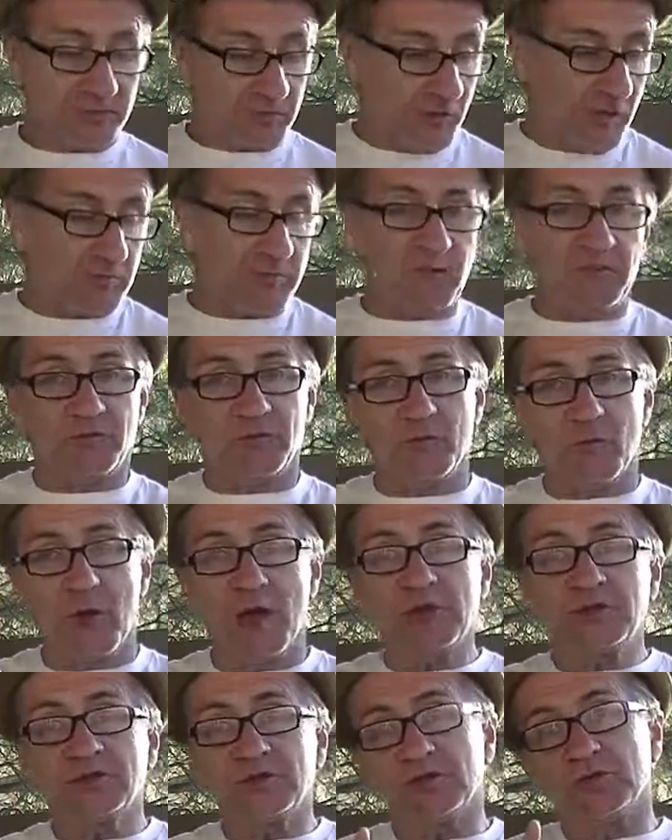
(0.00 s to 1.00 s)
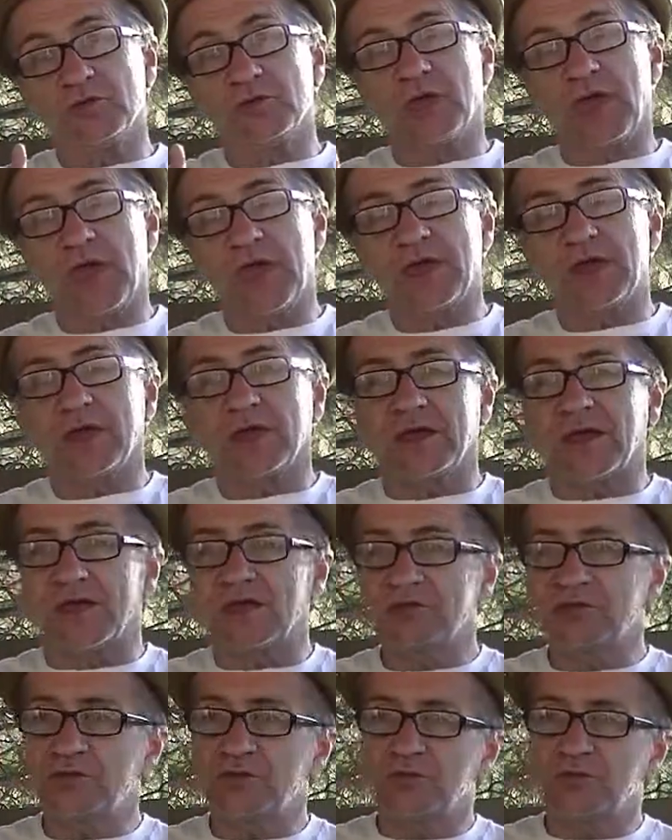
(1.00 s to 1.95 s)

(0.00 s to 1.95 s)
I mean, if you want to, you can, I guess.